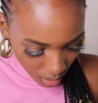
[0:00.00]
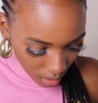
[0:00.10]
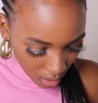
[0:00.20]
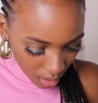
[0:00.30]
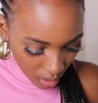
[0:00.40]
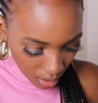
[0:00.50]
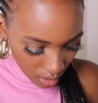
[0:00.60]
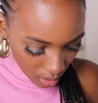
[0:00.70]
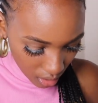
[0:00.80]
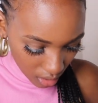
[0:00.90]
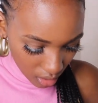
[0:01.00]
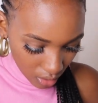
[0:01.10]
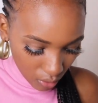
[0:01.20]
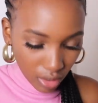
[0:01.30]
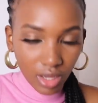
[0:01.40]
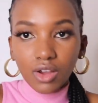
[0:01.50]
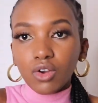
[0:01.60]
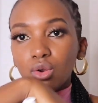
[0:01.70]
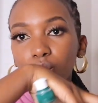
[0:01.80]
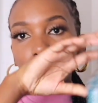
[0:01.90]
And then okay, I
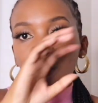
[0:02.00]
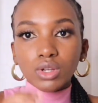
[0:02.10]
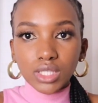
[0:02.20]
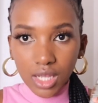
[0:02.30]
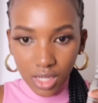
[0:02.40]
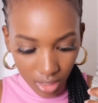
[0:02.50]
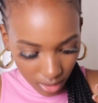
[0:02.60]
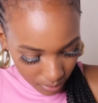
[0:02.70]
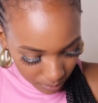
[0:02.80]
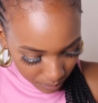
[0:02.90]
got water.